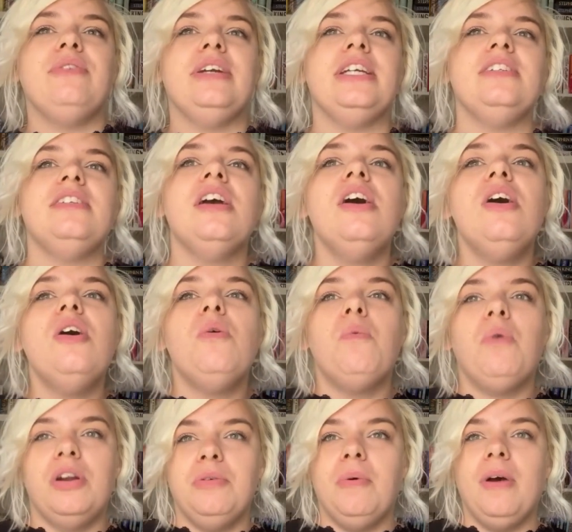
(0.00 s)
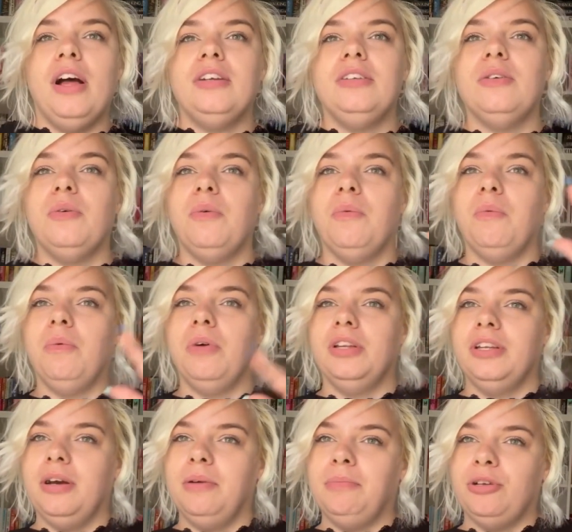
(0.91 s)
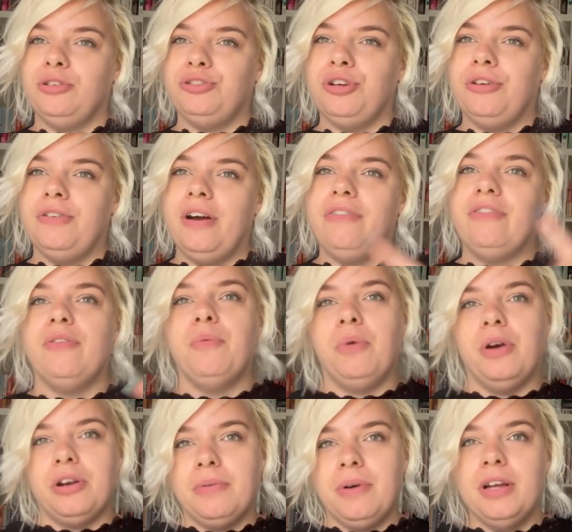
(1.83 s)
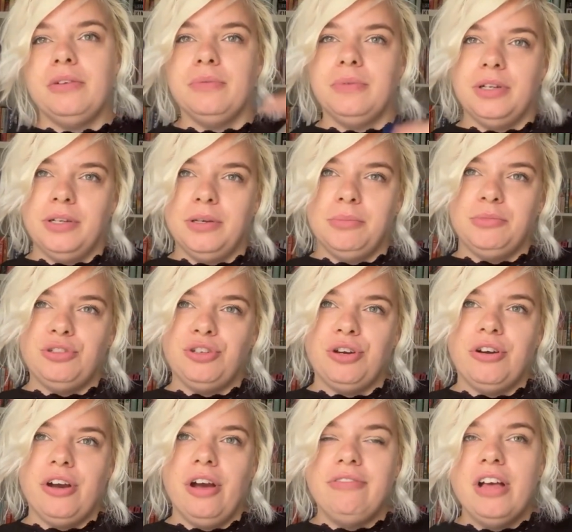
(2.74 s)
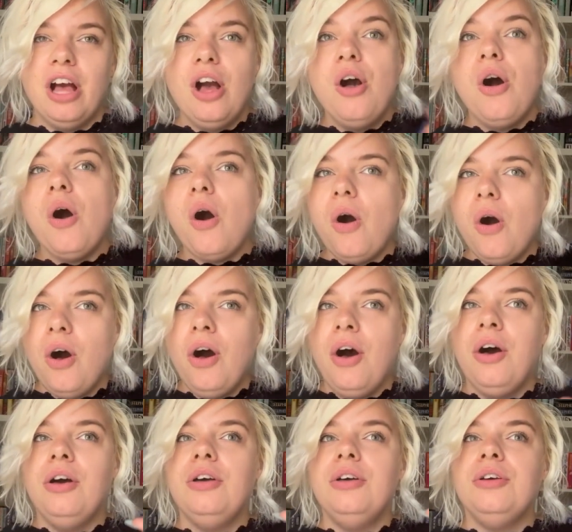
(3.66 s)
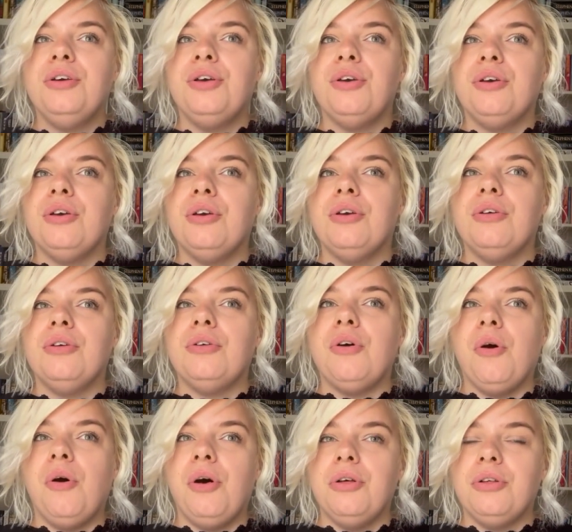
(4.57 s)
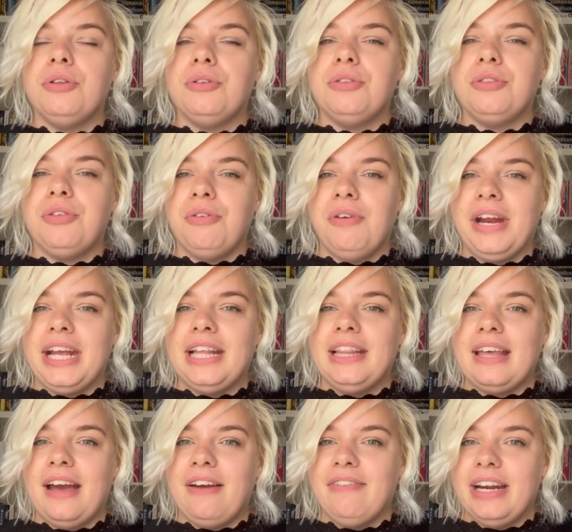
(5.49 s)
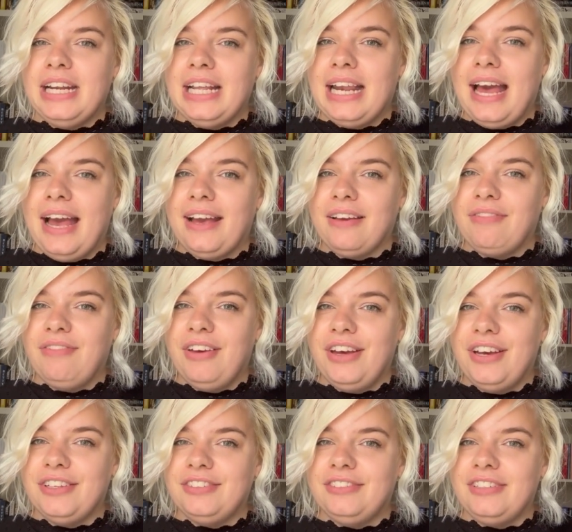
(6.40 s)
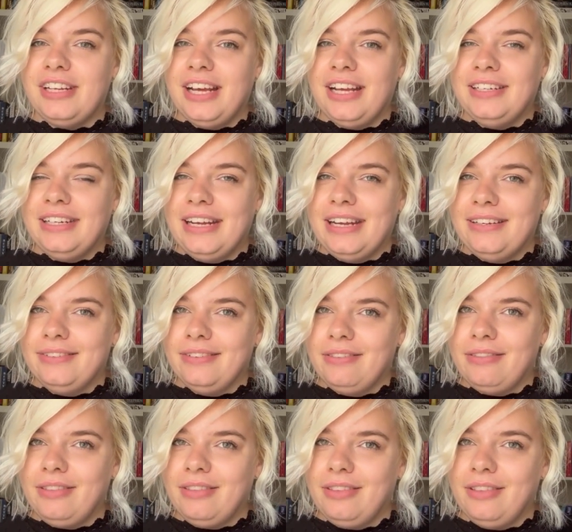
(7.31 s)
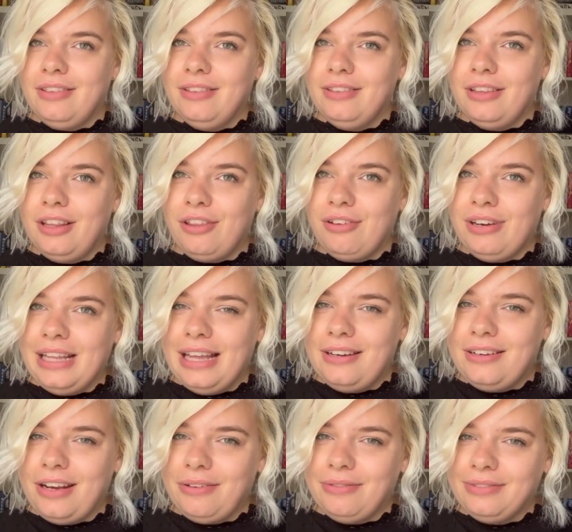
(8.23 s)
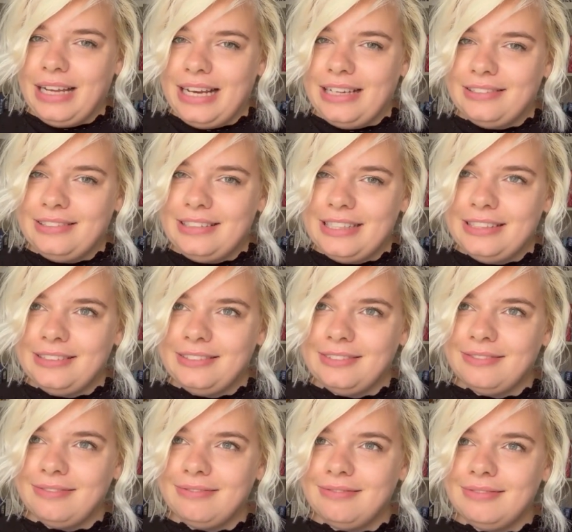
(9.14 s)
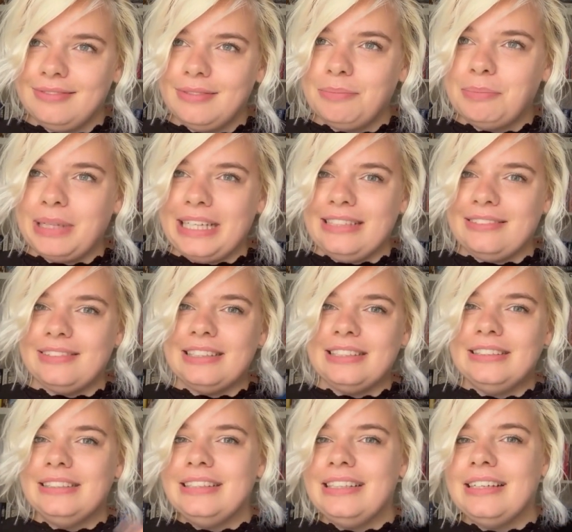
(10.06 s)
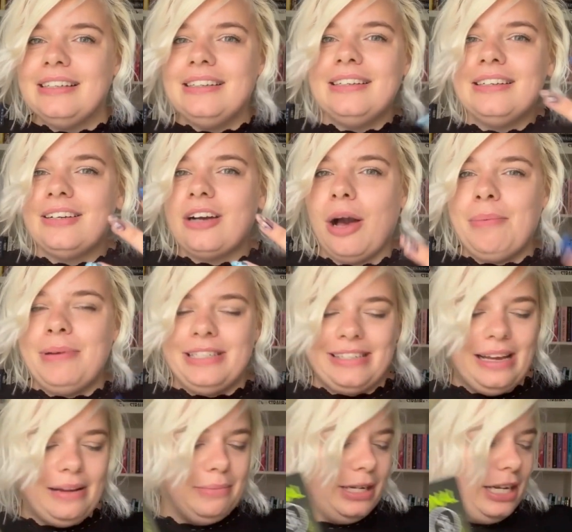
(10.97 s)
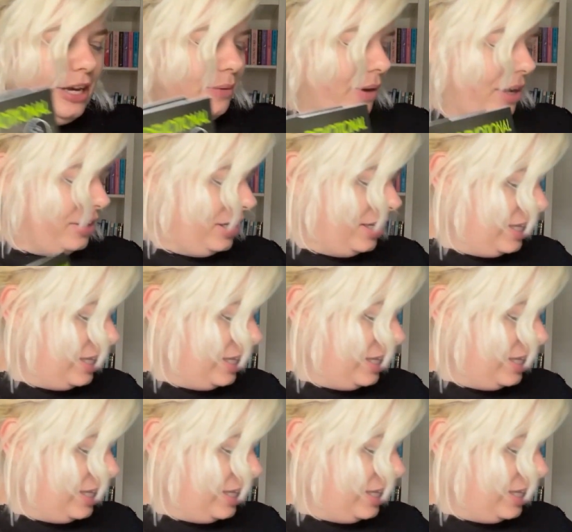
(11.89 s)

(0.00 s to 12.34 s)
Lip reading: read one I want, one that I'm not sure of, one I want, one that I'm sure of, or all 3 that I really like first and then the 3 that I don't last. Please comment down below what you